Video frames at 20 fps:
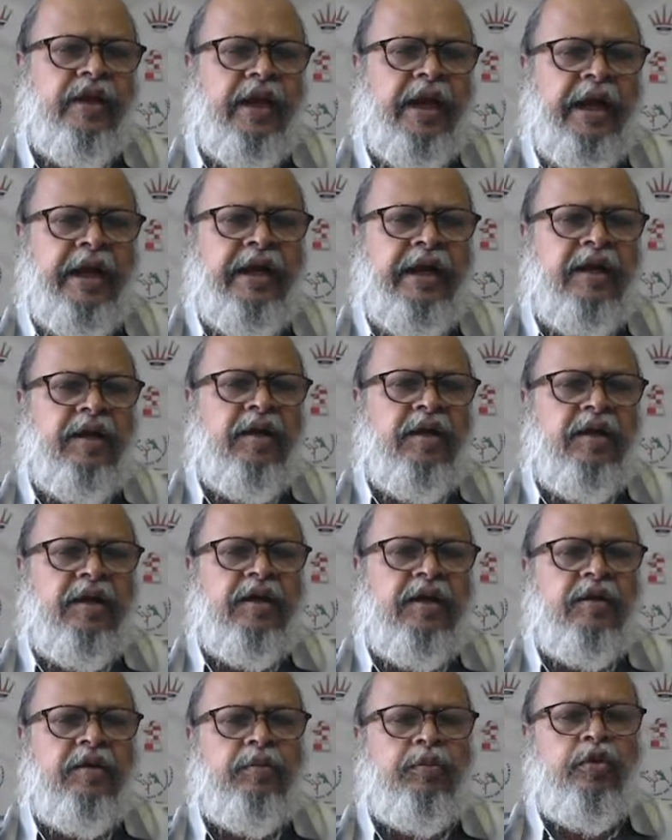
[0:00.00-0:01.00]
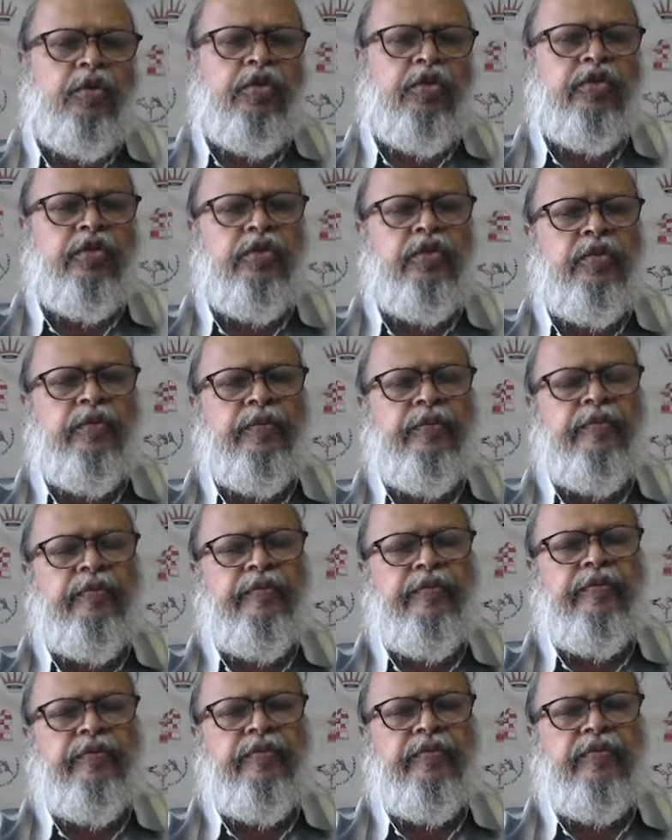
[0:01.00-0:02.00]
and push
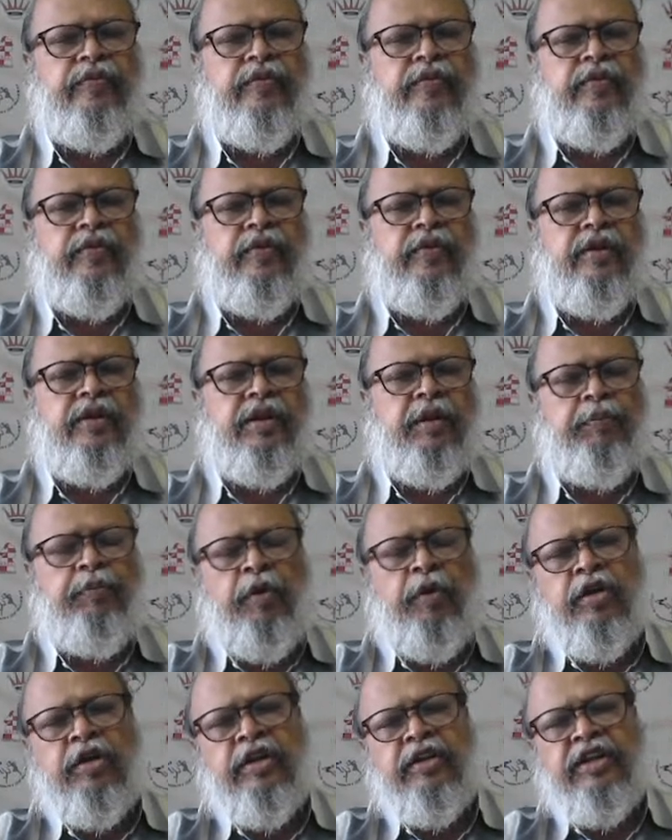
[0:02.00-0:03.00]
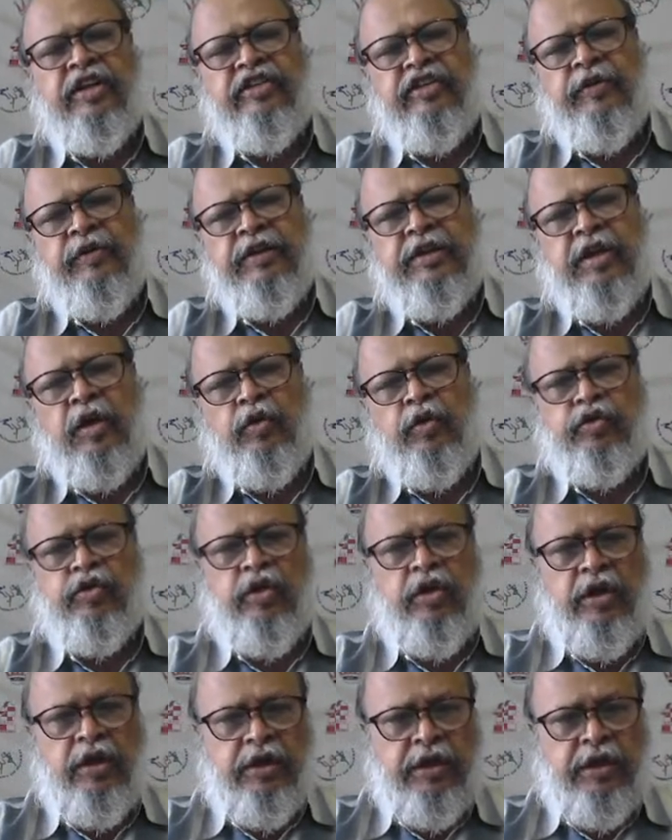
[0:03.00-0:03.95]
the pawn on the 7th house.